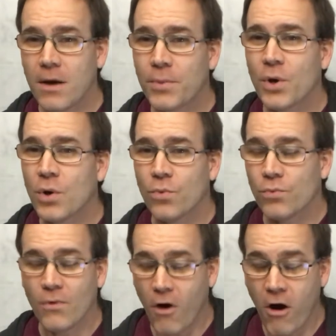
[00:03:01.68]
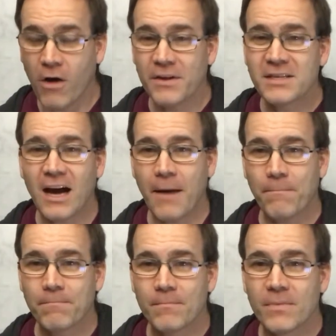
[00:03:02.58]
up all the time,
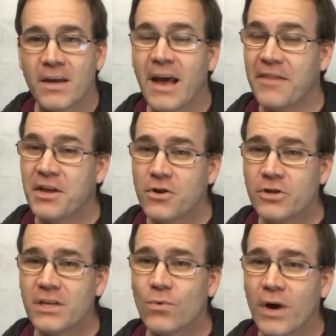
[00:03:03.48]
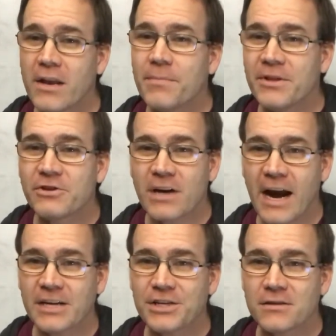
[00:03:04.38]
and they usually wind up in the
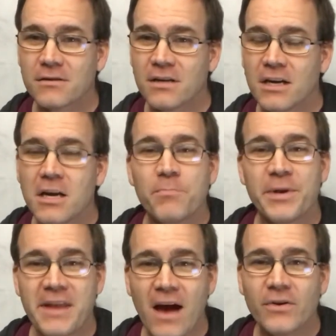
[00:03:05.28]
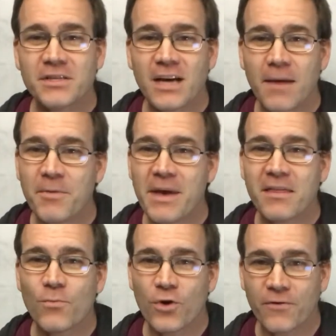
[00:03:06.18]
trash. But now it's time to make
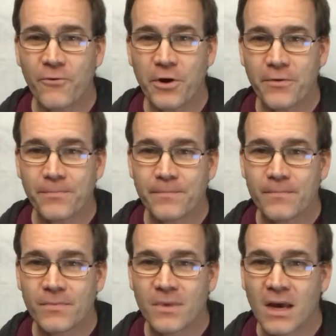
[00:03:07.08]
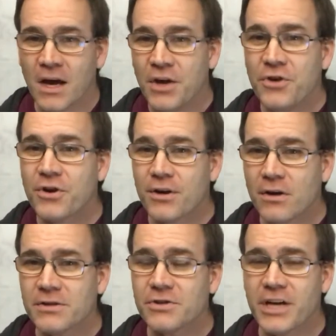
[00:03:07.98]
them work for you. You can
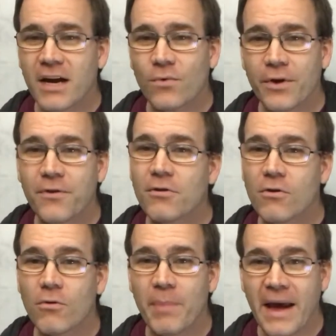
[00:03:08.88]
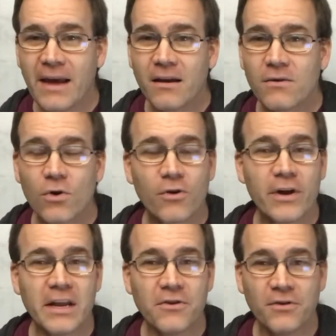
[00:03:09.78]
also check with your local bank or
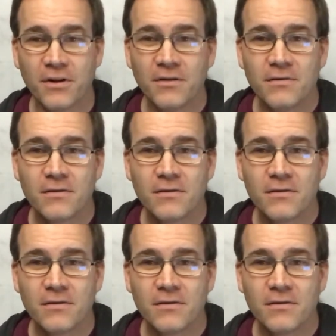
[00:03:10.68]
credit union.